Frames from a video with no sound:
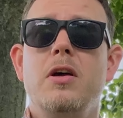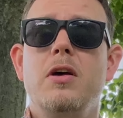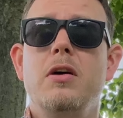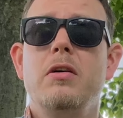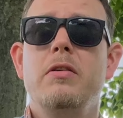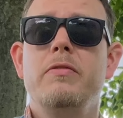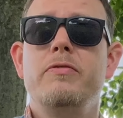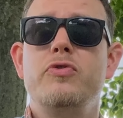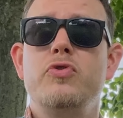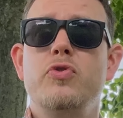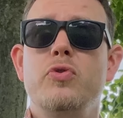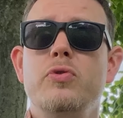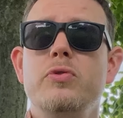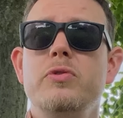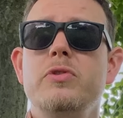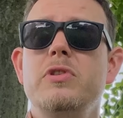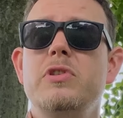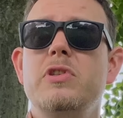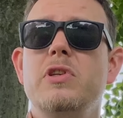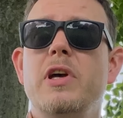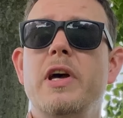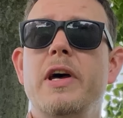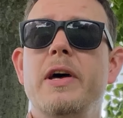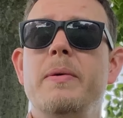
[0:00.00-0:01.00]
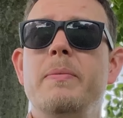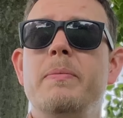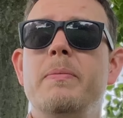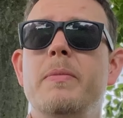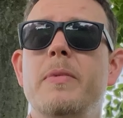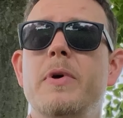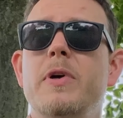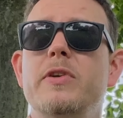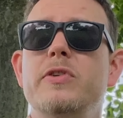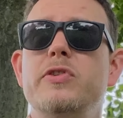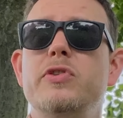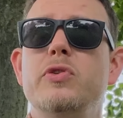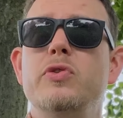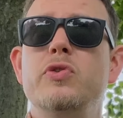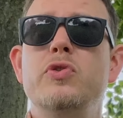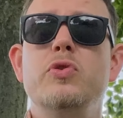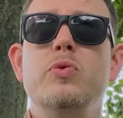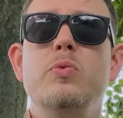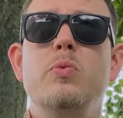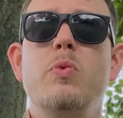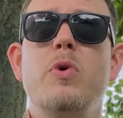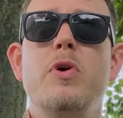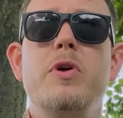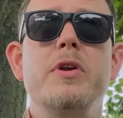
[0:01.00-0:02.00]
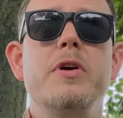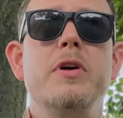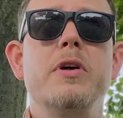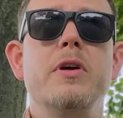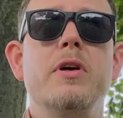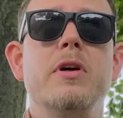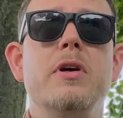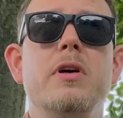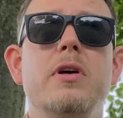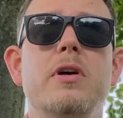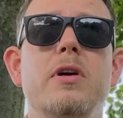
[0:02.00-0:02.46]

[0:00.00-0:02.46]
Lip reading: of drones, so don't want to